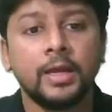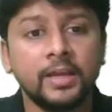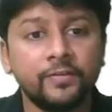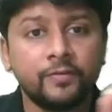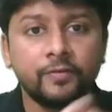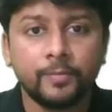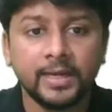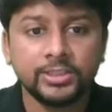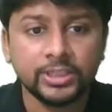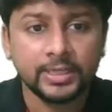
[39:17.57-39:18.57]
If
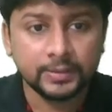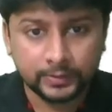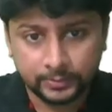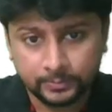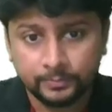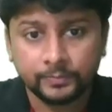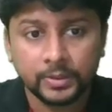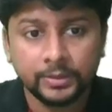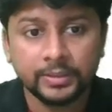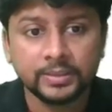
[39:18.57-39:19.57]
by chance
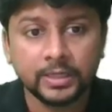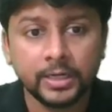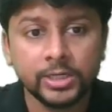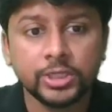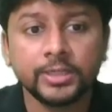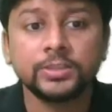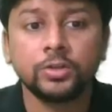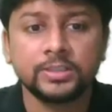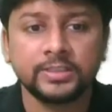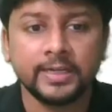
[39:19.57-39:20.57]
this condition is
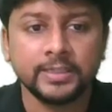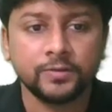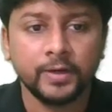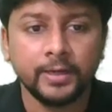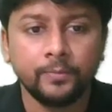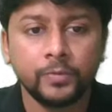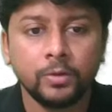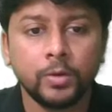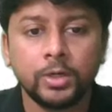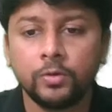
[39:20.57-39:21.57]
not satisfied,
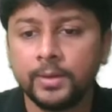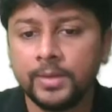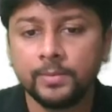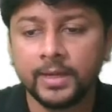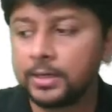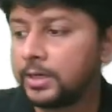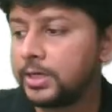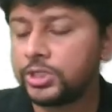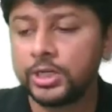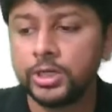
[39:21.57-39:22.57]
what do I mean by
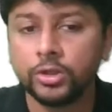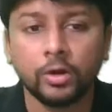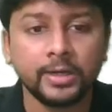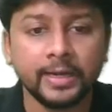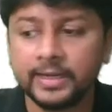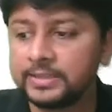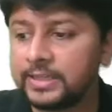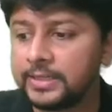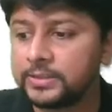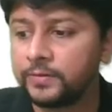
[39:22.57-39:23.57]
condition not getting
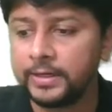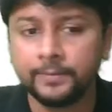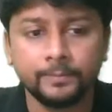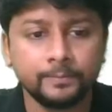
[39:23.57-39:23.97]
satisfied?